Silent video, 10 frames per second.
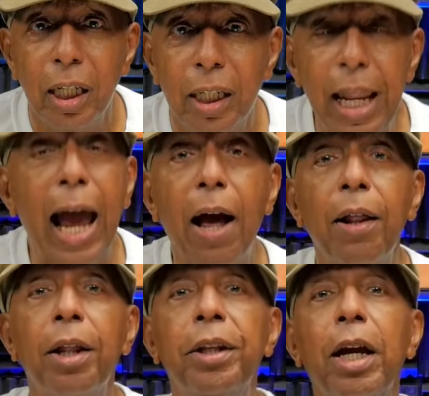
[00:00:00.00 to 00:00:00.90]
Now,
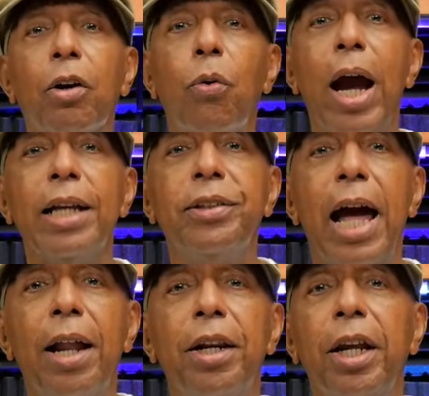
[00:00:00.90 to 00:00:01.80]
they'll crash
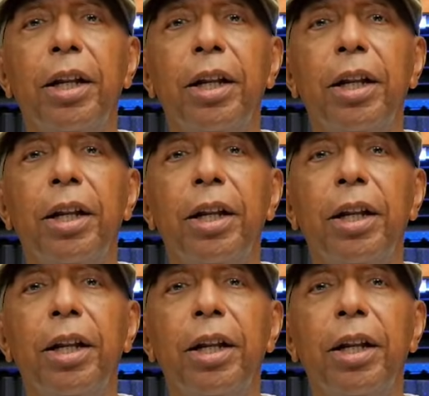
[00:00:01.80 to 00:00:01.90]
down in here.